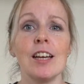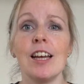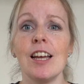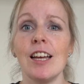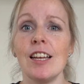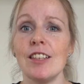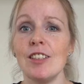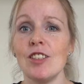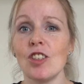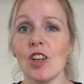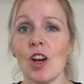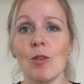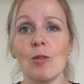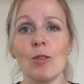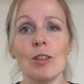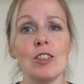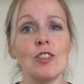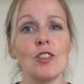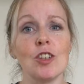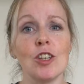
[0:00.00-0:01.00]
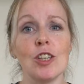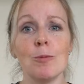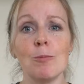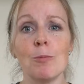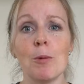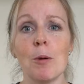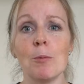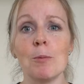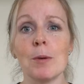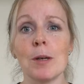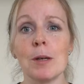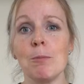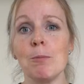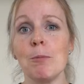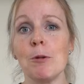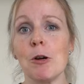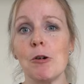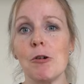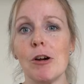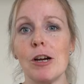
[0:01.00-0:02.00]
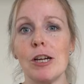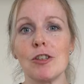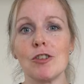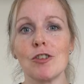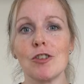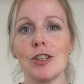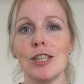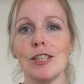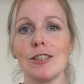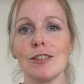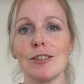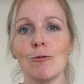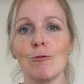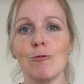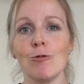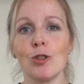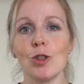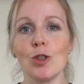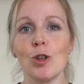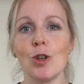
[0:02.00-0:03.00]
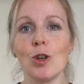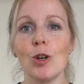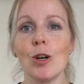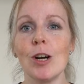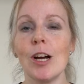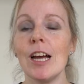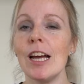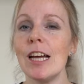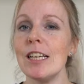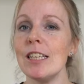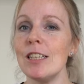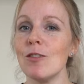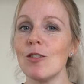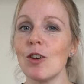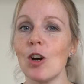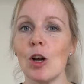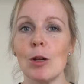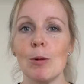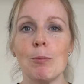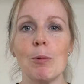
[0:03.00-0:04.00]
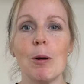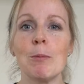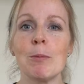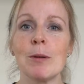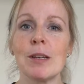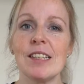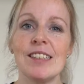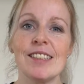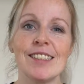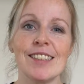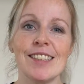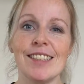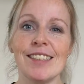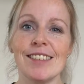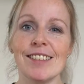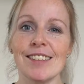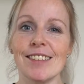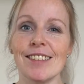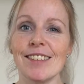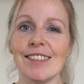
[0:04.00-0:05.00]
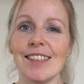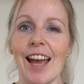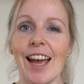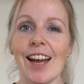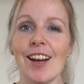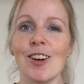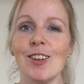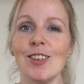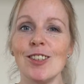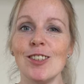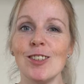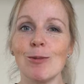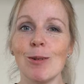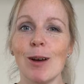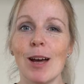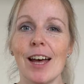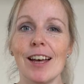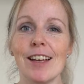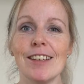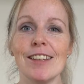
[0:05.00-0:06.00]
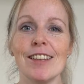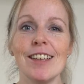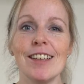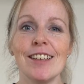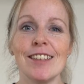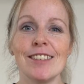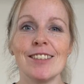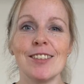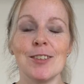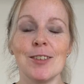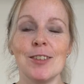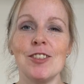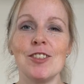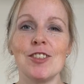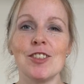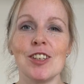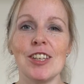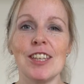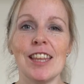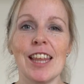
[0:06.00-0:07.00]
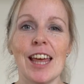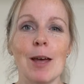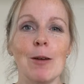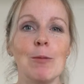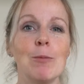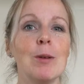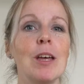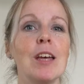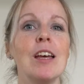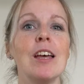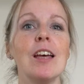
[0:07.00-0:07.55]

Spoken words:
Your dog will enjoy his pumpkin puree treats, I'm sure. You've got your pumpkin seeds to snack on as well, so enjoy them.